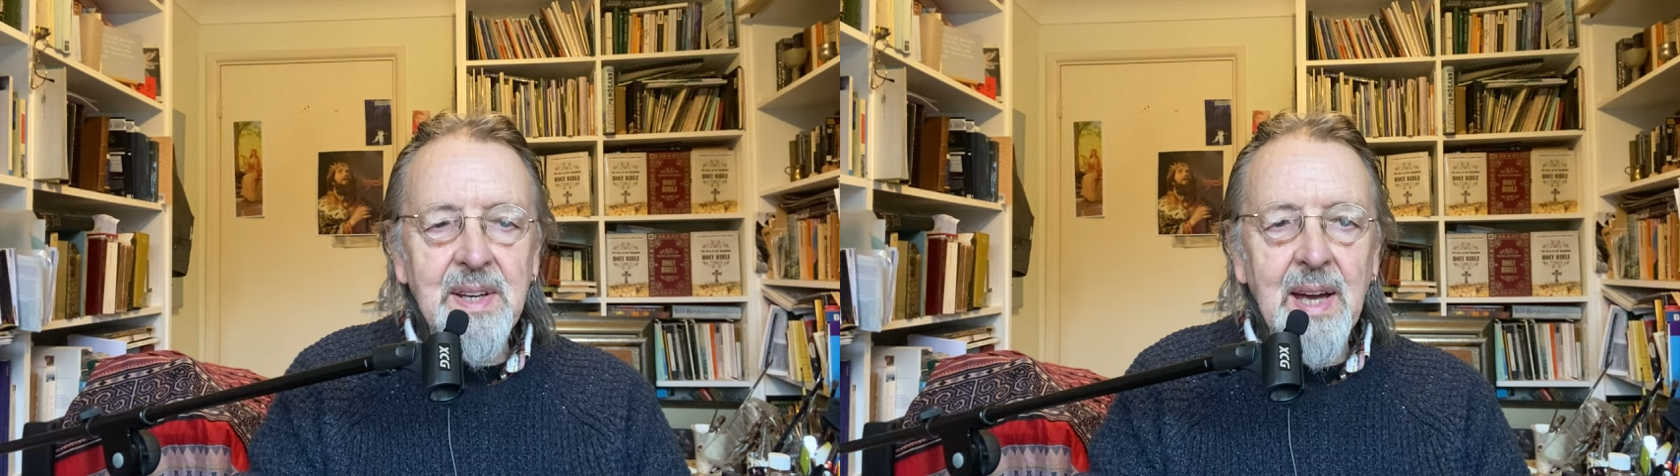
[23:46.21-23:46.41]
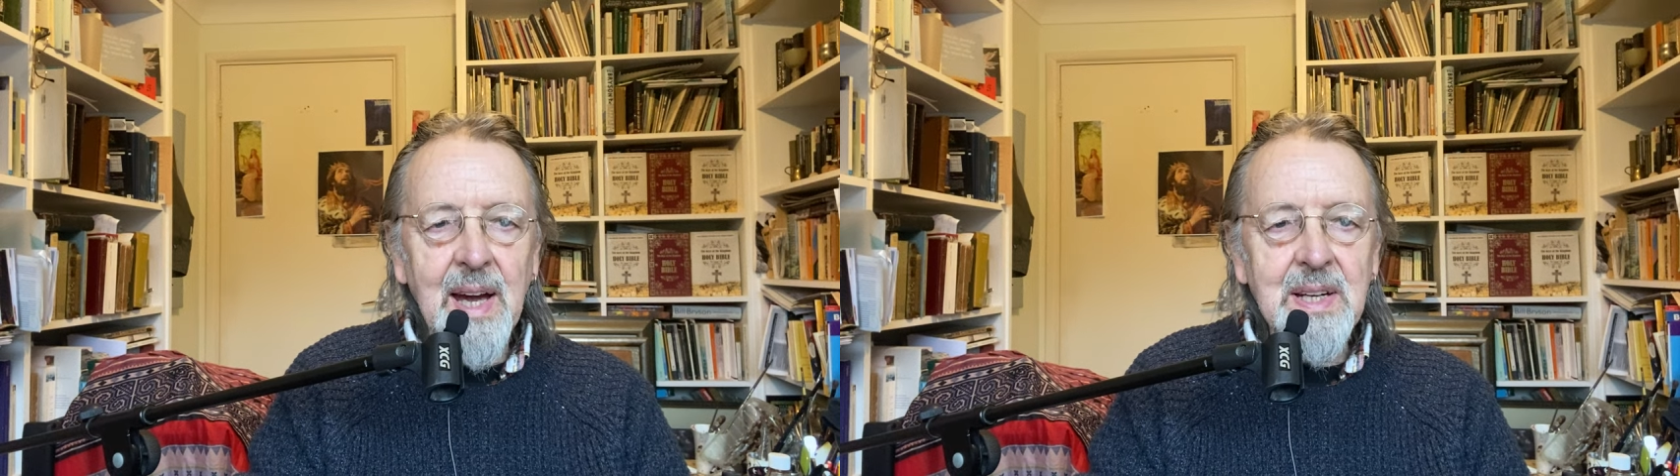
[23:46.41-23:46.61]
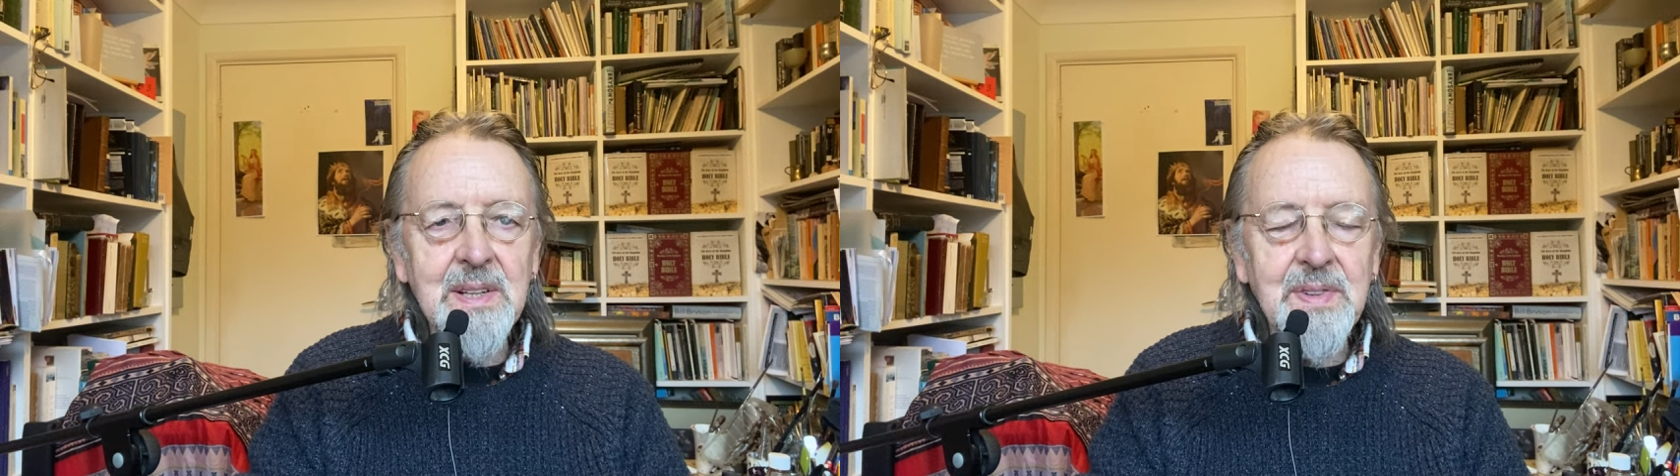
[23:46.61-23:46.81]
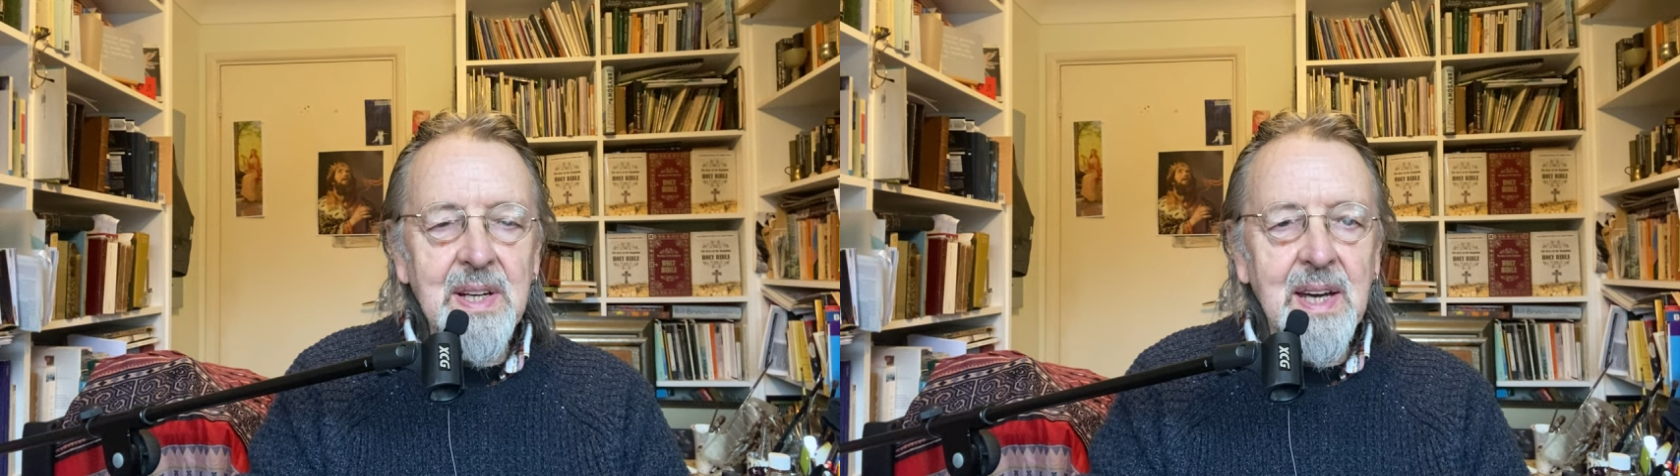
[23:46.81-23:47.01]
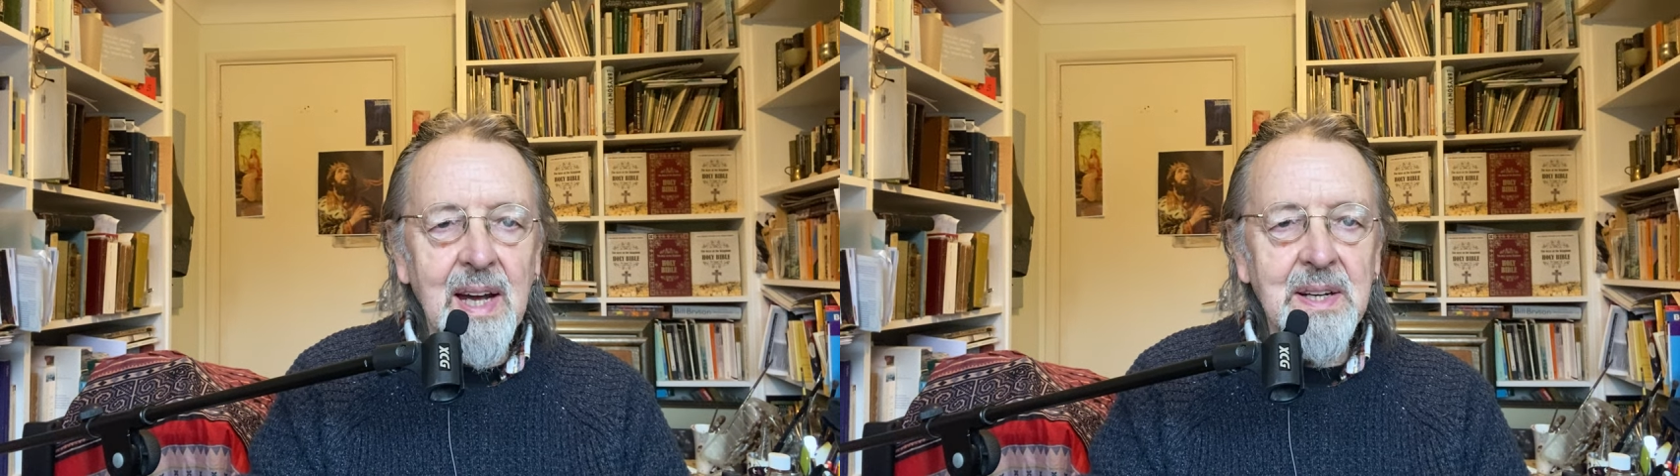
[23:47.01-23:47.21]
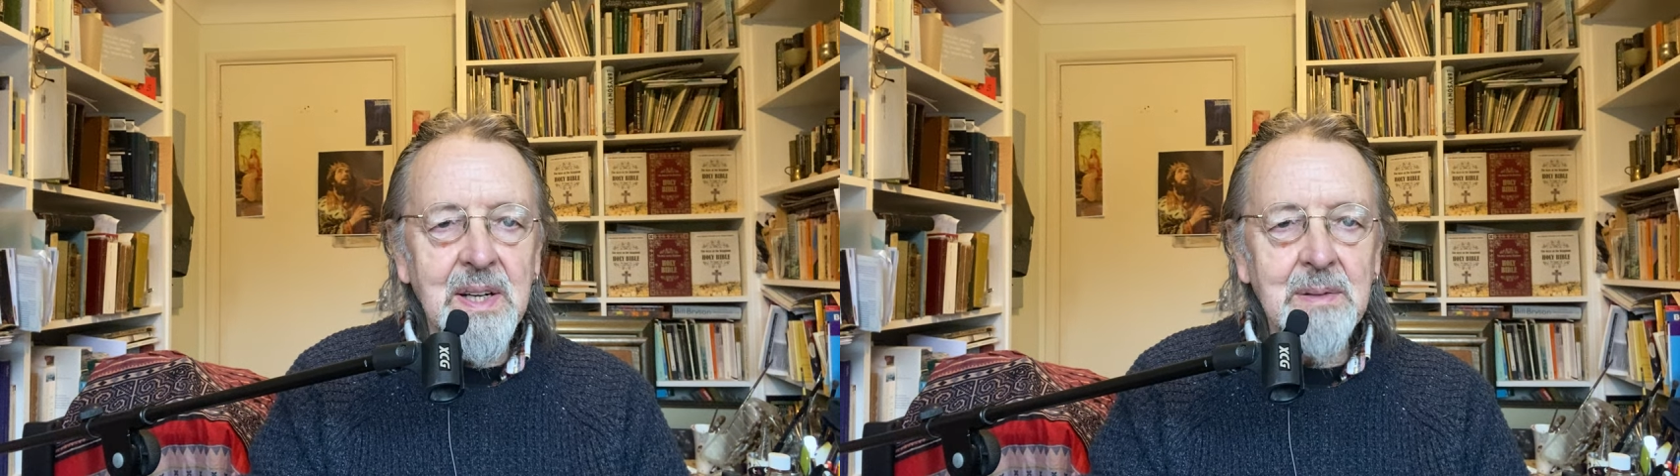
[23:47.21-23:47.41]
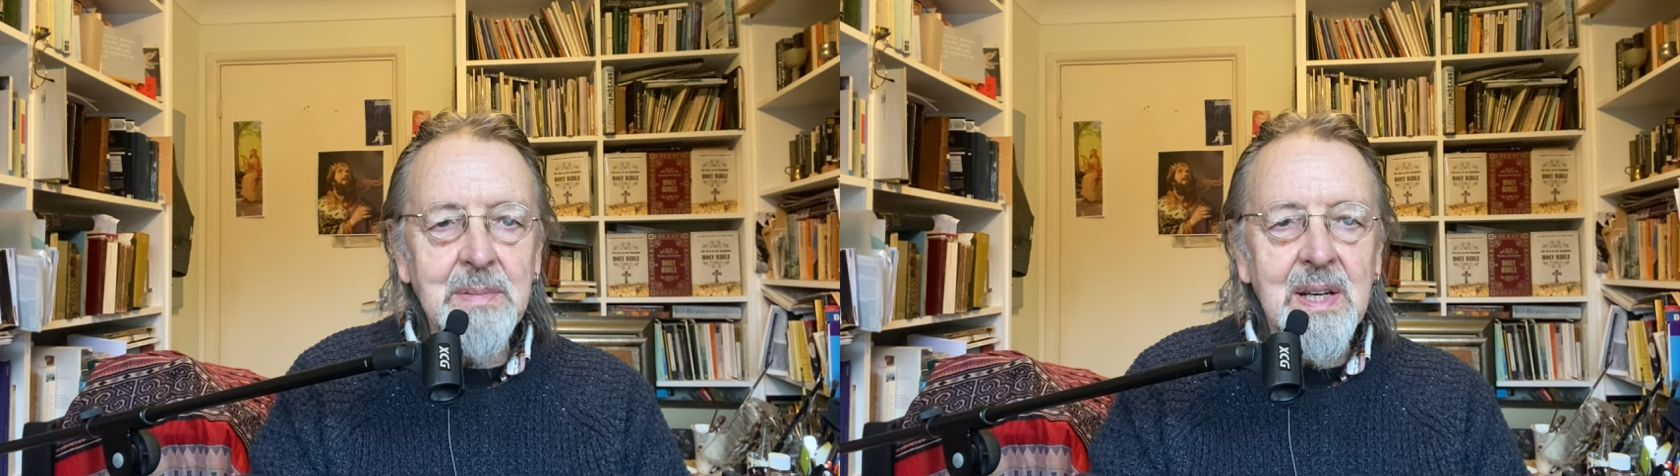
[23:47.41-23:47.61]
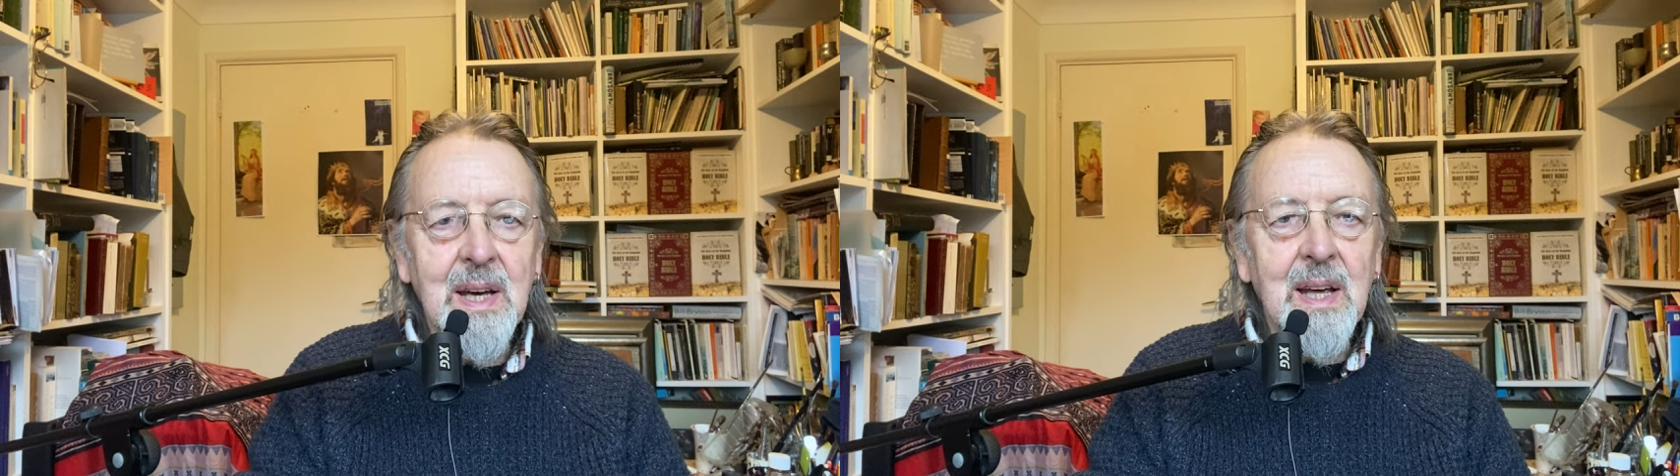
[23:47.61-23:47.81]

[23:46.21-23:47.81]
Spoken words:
the end of the kingdom,